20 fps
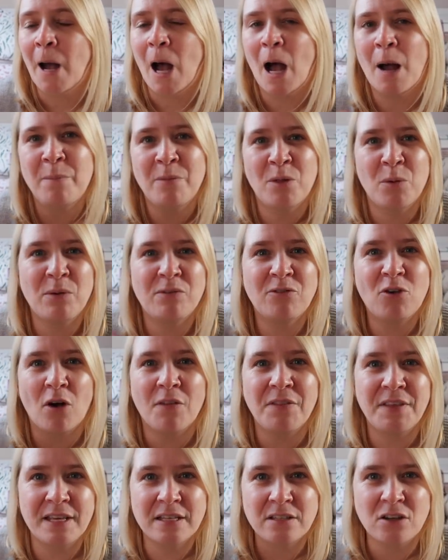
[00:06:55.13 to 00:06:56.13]
um, that we've
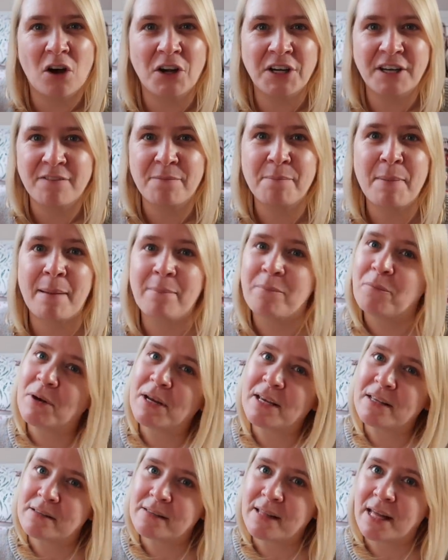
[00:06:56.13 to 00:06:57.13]
got these kind of
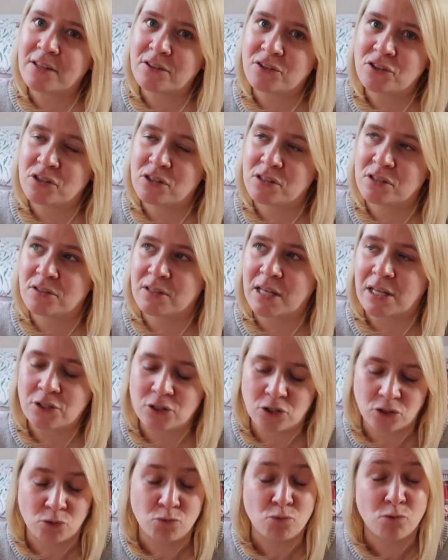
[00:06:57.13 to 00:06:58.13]
memories and that's just, that's
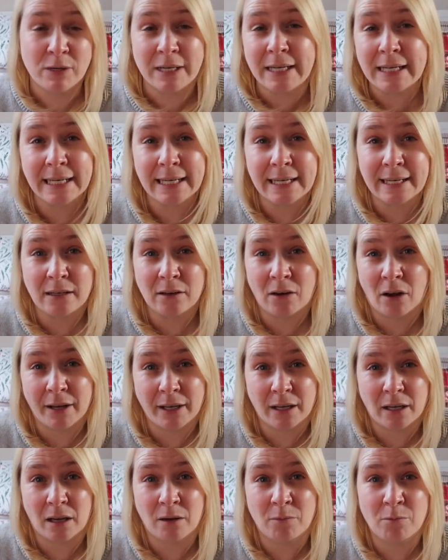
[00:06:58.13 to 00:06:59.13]
just really
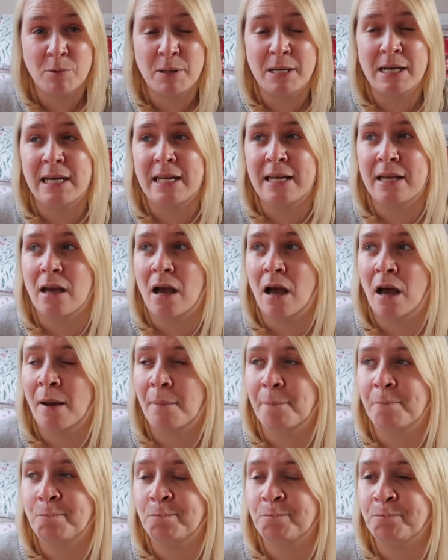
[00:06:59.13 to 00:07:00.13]
like a really,
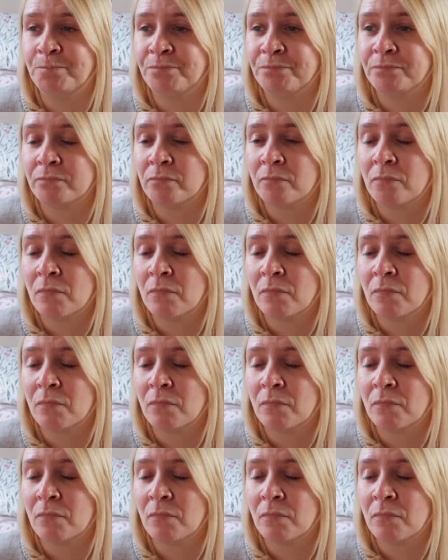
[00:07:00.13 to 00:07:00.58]
um,